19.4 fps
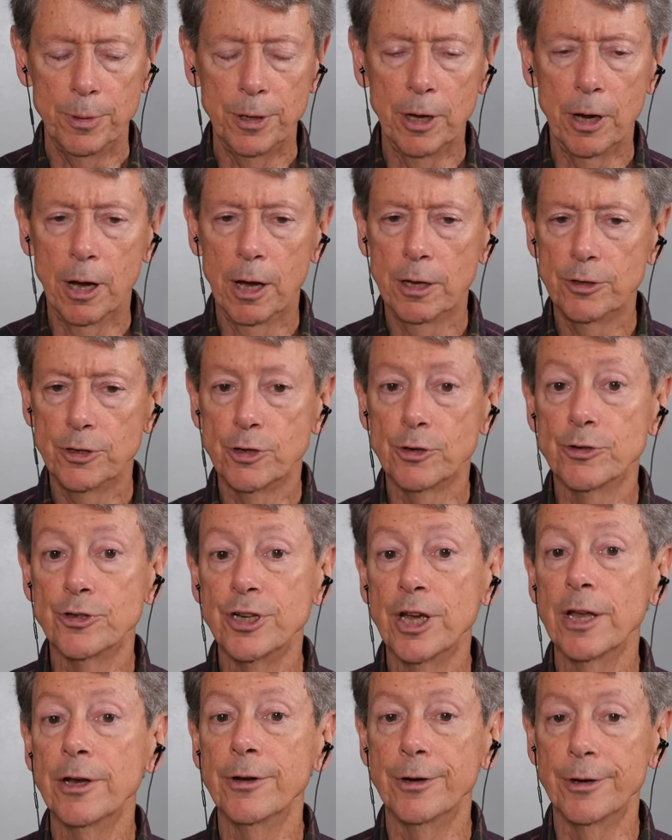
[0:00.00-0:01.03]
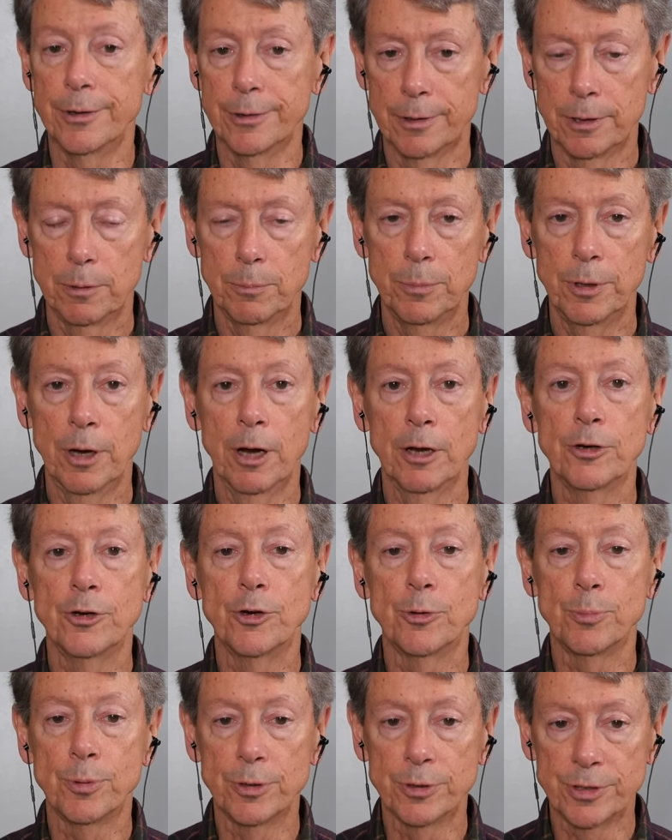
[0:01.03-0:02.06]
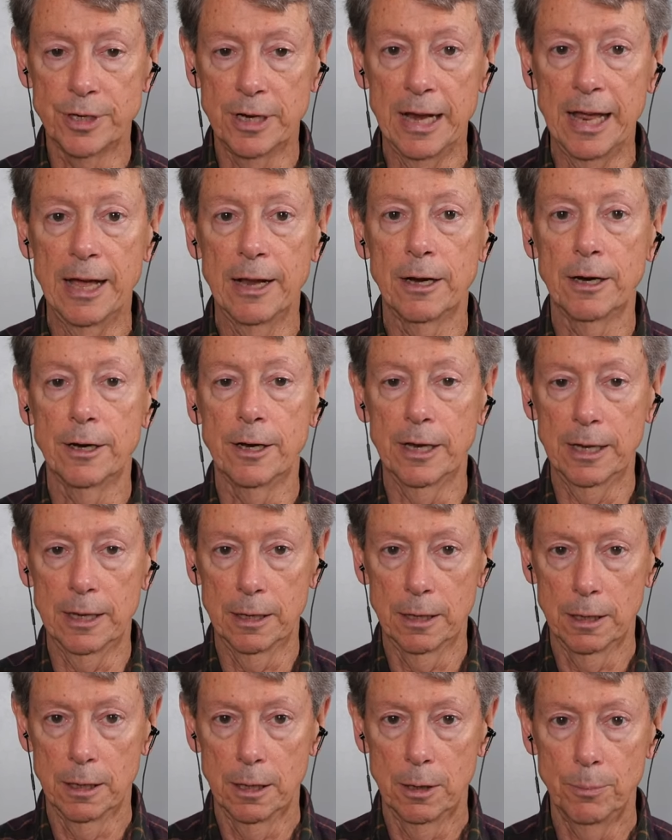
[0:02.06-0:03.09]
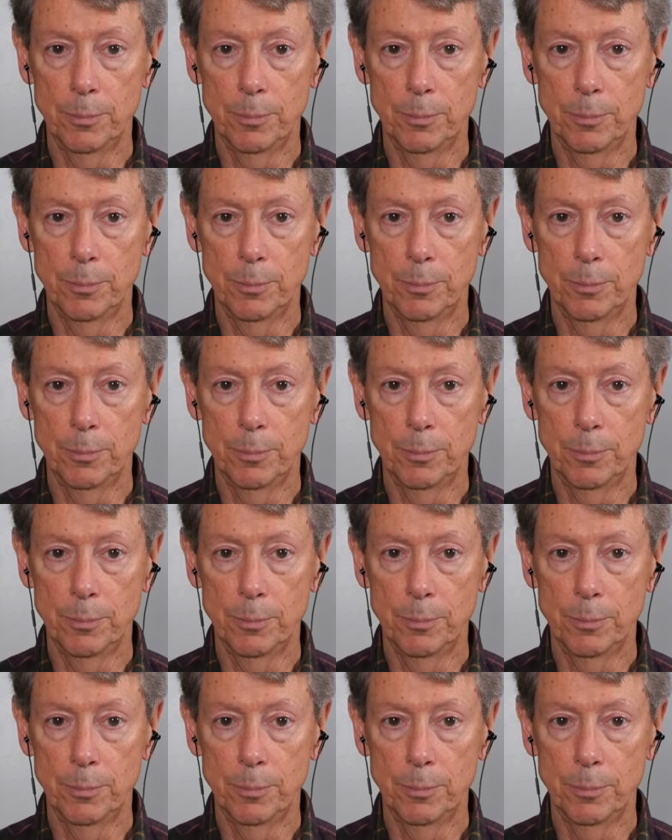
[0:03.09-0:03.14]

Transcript: beyond your gender, beyond your personality,